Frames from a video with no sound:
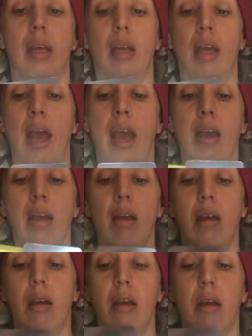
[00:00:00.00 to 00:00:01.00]
Okay?
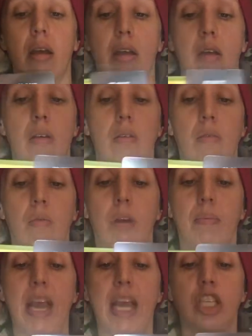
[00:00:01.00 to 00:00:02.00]

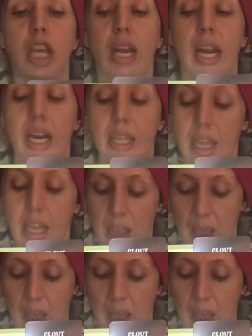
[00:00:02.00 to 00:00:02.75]
Would make shit anything